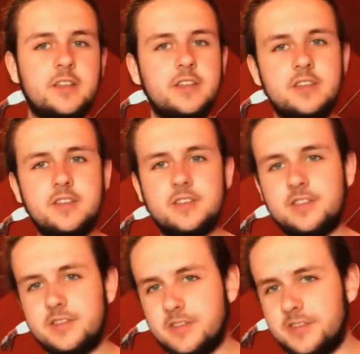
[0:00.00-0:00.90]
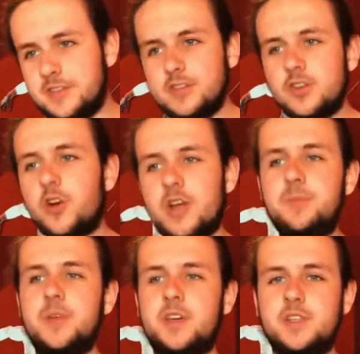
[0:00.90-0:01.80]
He's not
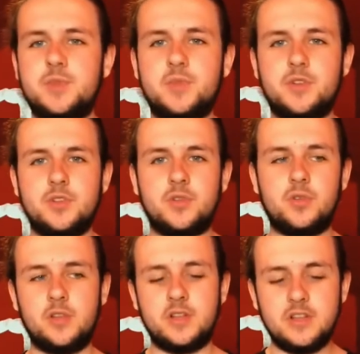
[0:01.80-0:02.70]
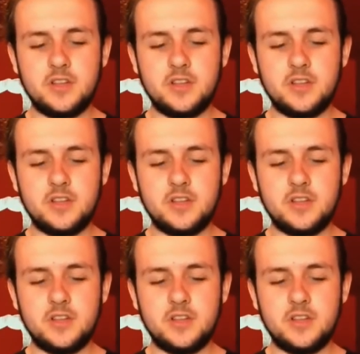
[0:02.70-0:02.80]
empathising with her at all.